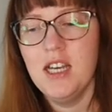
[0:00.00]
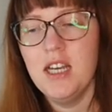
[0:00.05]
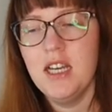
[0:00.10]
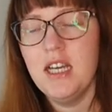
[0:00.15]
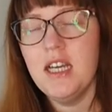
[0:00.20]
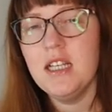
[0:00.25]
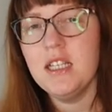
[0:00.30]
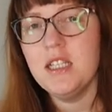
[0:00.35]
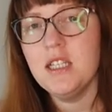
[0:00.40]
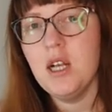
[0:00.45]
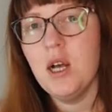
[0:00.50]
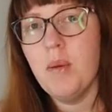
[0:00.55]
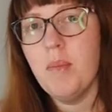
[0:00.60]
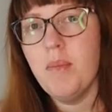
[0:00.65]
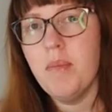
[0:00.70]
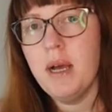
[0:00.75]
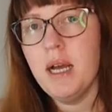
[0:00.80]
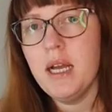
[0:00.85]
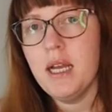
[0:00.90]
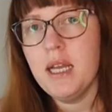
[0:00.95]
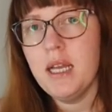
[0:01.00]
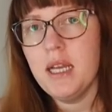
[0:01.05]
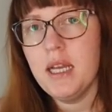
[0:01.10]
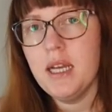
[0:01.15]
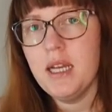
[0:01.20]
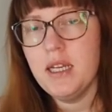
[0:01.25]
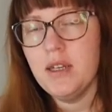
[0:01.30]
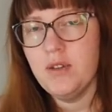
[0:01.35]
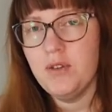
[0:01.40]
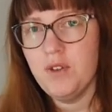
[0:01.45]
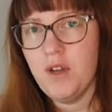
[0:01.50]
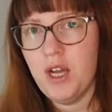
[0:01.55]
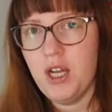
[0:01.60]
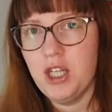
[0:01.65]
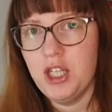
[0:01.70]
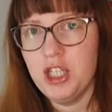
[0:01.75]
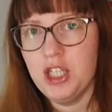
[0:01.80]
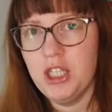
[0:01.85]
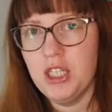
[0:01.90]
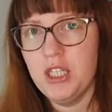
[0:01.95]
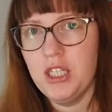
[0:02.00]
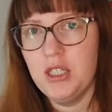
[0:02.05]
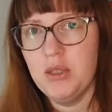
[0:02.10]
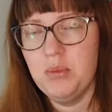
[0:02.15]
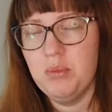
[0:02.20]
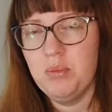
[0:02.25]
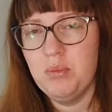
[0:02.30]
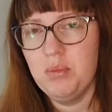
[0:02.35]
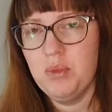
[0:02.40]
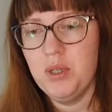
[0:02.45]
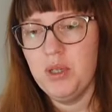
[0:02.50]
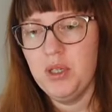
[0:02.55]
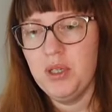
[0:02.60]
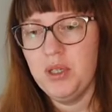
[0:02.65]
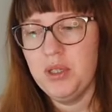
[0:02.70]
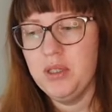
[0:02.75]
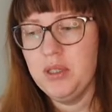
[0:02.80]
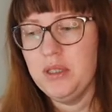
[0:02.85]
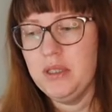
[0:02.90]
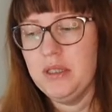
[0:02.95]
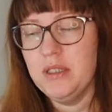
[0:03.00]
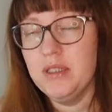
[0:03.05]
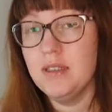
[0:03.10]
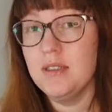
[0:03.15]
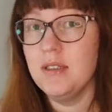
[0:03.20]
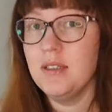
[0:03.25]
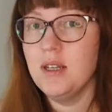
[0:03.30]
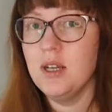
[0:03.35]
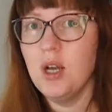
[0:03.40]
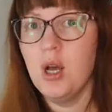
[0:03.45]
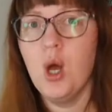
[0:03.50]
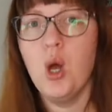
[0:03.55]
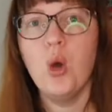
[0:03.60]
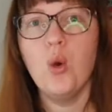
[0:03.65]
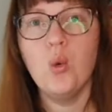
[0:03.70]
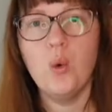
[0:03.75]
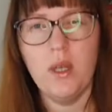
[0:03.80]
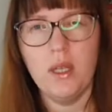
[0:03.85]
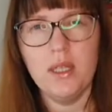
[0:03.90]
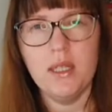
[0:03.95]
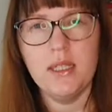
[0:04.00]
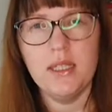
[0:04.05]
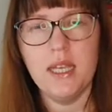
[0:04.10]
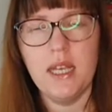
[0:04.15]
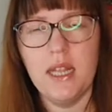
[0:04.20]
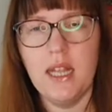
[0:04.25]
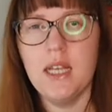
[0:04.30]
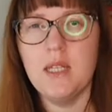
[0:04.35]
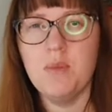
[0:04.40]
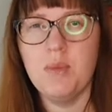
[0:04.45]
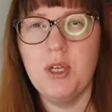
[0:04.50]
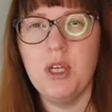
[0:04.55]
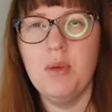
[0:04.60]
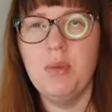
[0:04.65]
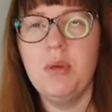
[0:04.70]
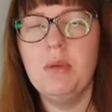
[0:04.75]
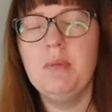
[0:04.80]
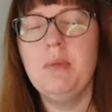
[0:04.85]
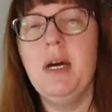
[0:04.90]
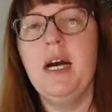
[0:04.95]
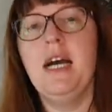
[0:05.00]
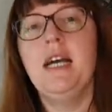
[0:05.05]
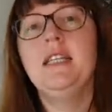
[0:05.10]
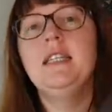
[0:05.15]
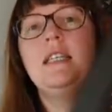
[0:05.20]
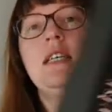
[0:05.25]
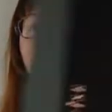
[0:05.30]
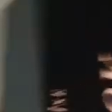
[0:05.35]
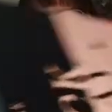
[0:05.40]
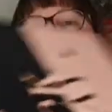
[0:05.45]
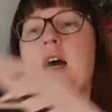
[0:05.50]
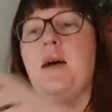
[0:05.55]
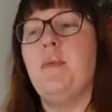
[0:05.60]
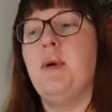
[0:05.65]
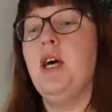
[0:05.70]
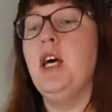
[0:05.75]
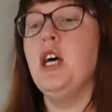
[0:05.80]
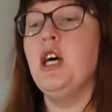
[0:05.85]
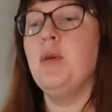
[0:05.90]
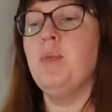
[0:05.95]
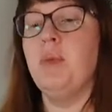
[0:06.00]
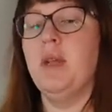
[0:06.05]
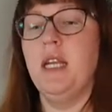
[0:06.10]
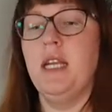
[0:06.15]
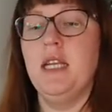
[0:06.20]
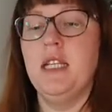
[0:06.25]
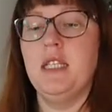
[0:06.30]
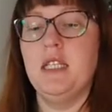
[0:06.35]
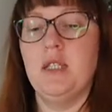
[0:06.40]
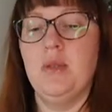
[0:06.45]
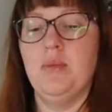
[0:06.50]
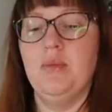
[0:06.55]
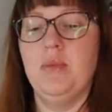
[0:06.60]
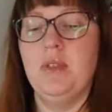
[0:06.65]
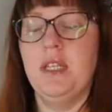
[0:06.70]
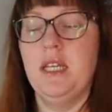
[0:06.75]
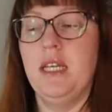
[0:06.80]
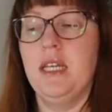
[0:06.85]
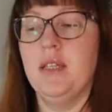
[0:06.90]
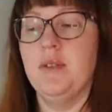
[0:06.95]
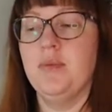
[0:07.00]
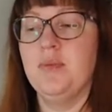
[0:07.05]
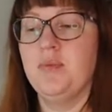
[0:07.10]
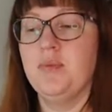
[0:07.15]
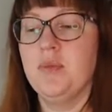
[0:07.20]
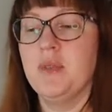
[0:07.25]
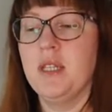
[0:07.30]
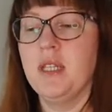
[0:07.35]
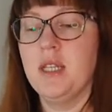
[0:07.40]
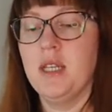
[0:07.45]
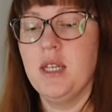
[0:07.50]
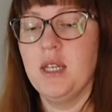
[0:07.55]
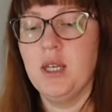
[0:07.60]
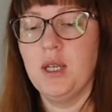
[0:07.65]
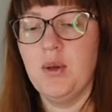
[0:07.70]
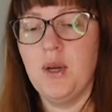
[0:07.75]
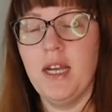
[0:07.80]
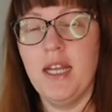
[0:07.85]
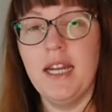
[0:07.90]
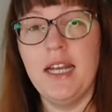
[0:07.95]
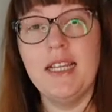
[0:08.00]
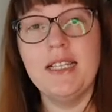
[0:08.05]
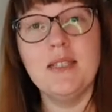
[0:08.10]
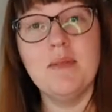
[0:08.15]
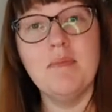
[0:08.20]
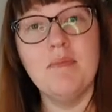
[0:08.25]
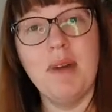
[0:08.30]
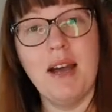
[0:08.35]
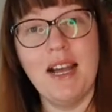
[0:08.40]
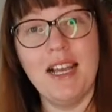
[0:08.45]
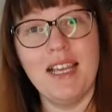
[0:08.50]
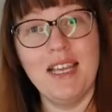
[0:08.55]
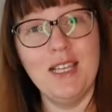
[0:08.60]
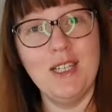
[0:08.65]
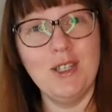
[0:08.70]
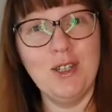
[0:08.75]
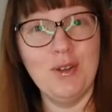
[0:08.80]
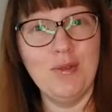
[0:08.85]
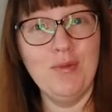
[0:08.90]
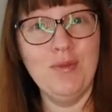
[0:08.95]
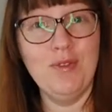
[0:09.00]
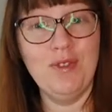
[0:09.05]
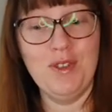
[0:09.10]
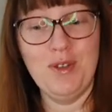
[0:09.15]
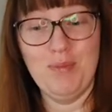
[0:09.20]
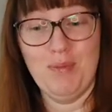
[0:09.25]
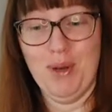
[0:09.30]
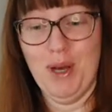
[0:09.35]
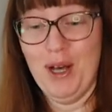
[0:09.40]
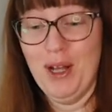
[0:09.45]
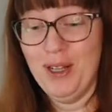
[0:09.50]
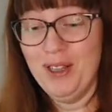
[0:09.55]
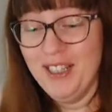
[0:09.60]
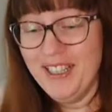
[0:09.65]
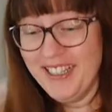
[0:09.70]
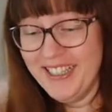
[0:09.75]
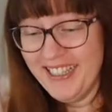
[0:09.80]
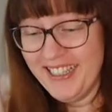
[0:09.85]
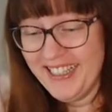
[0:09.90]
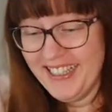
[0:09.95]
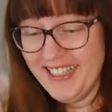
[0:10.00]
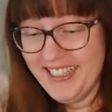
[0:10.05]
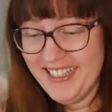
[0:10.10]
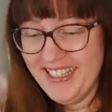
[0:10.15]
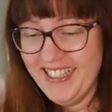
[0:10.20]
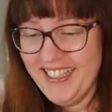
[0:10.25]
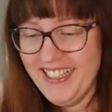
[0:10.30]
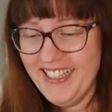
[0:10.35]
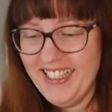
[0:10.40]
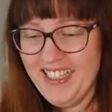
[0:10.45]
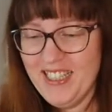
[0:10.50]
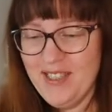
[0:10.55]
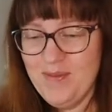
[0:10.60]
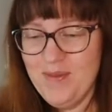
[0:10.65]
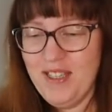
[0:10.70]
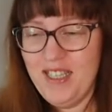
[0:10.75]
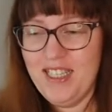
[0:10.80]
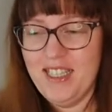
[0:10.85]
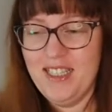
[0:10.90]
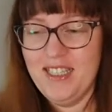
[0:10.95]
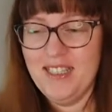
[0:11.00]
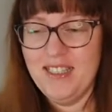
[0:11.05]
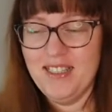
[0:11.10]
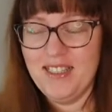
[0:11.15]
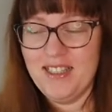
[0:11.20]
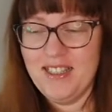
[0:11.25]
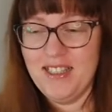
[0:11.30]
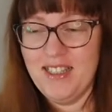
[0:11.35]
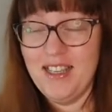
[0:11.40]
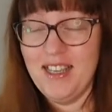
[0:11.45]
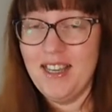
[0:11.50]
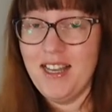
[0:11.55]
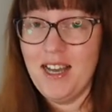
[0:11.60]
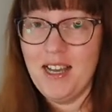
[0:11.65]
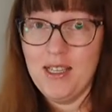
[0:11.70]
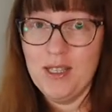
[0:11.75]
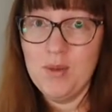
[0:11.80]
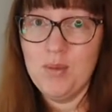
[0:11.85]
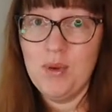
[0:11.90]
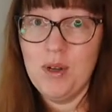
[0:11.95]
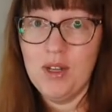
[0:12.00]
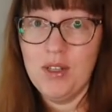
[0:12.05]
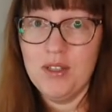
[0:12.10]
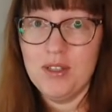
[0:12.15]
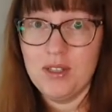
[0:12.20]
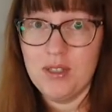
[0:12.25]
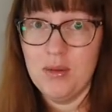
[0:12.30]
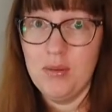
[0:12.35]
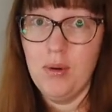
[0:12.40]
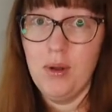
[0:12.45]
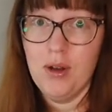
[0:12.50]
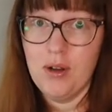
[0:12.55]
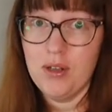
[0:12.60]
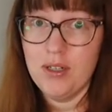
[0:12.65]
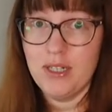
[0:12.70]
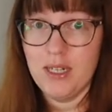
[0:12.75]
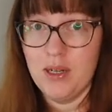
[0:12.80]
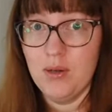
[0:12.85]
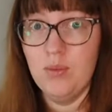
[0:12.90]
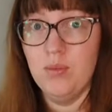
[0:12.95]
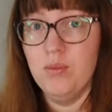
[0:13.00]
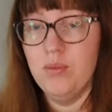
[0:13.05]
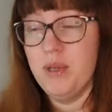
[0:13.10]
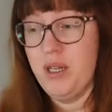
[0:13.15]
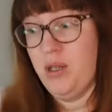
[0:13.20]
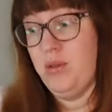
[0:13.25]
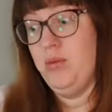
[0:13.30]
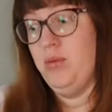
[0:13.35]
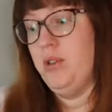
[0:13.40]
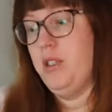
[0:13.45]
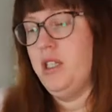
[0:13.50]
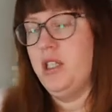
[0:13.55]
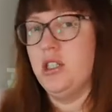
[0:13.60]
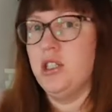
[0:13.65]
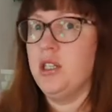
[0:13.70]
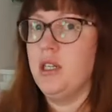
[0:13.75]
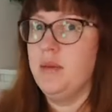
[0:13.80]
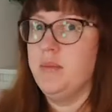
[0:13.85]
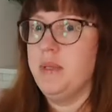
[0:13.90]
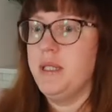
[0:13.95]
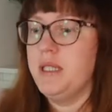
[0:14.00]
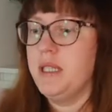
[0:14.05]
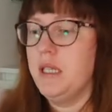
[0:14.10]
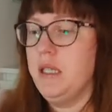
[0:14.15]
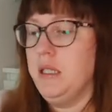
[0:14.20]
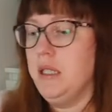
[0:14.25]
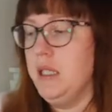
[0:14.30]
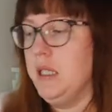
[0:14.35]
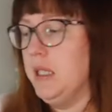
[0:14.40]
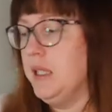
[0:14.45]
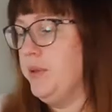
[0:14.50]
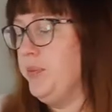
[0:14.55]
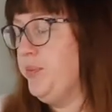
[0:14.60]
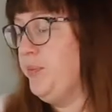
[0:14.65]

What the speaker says: it's not my kind of fashion, but we'll see. Let's be open-minded. I'm hoping it's something quite nice and baggy and comfortable because your gal's put on some lockdown poundage, let me tell you.